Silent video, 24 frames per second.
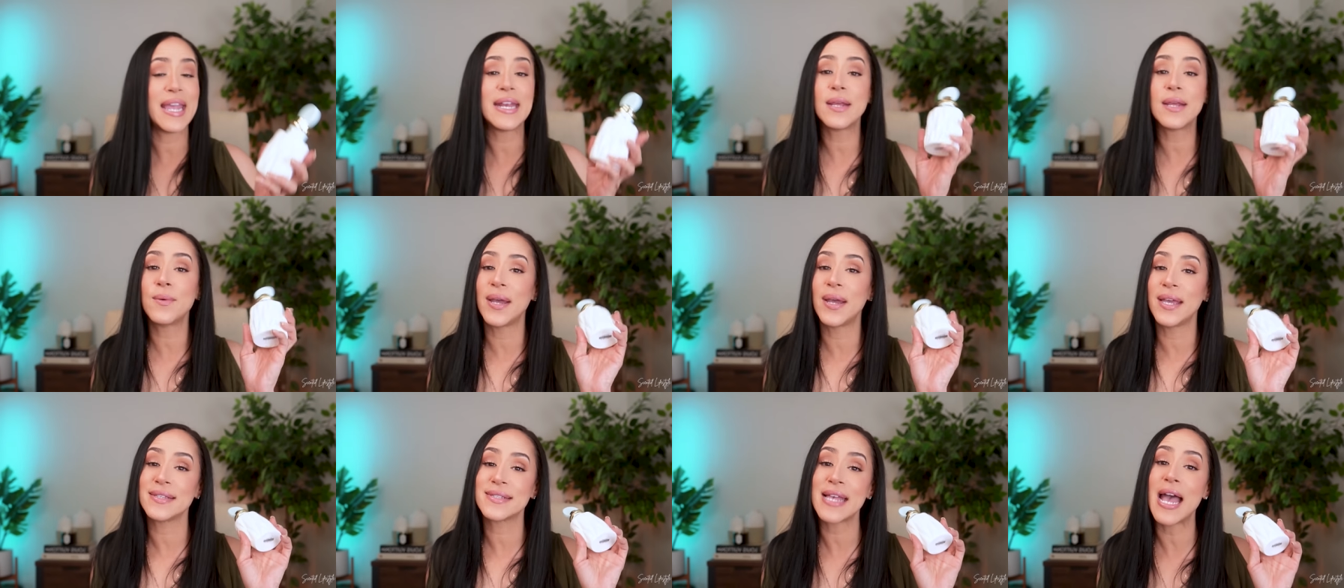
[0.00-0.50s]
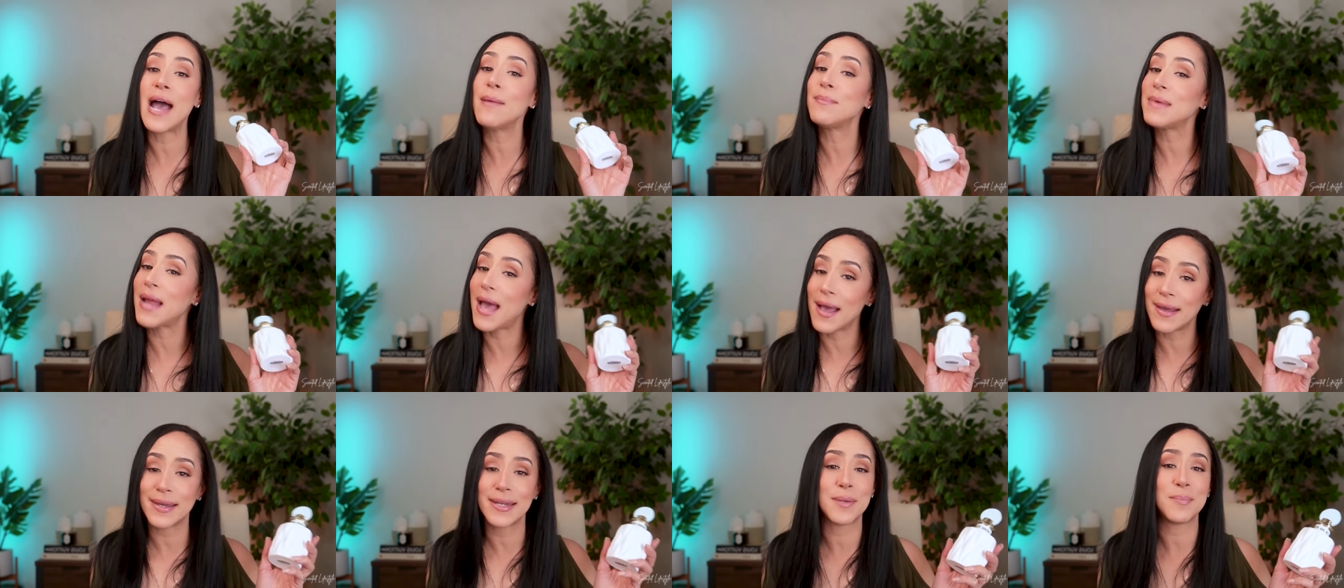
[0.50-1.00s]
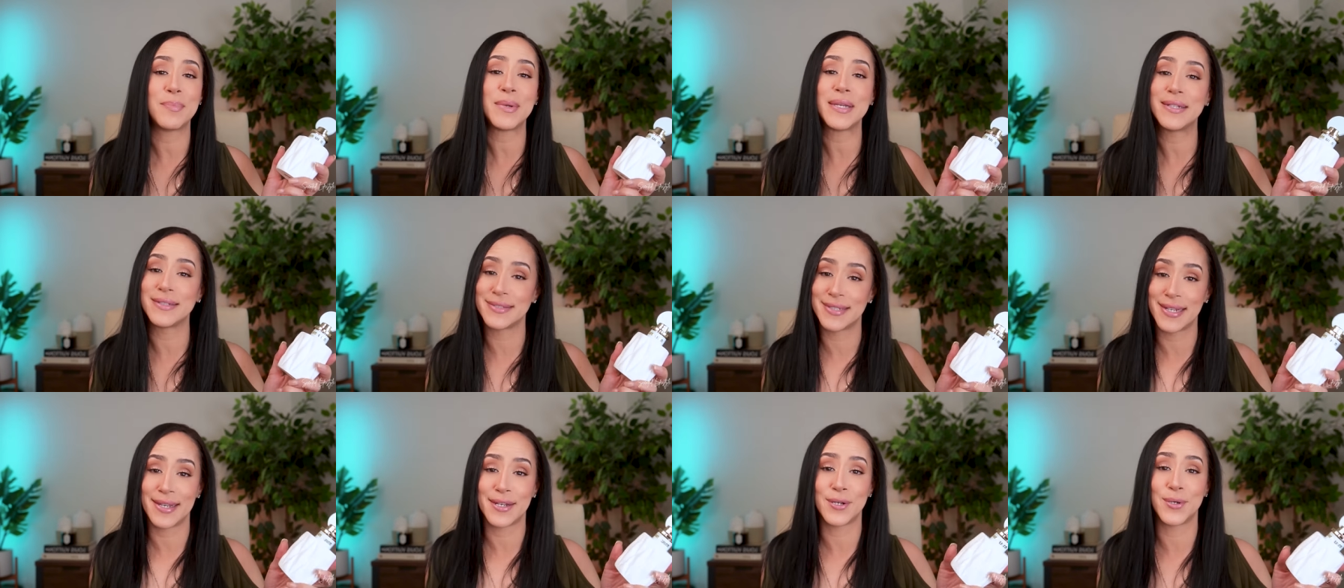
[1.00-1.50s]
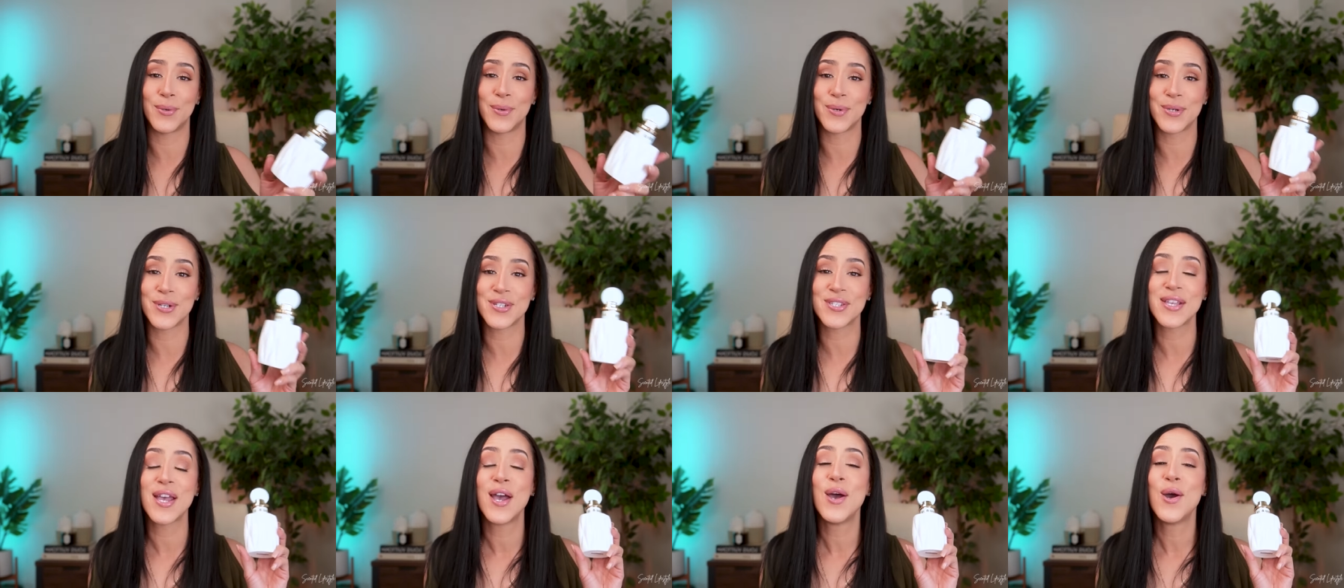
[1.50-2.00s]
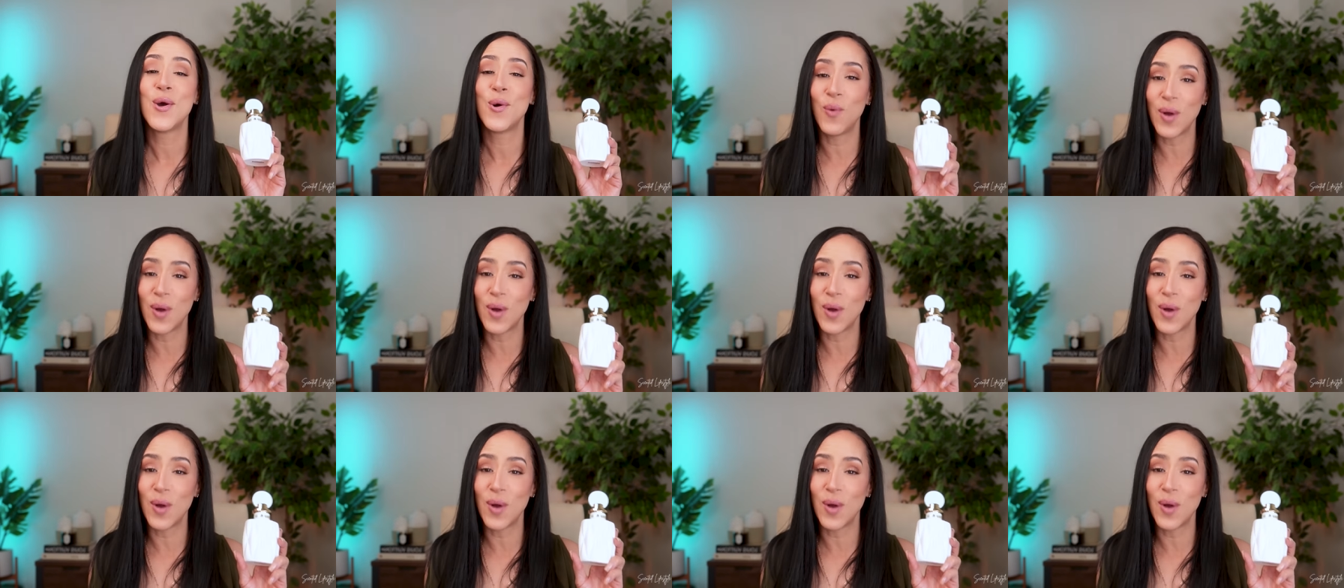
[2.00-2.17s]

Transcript: Anyways, I'm not gonna beat a dead horse.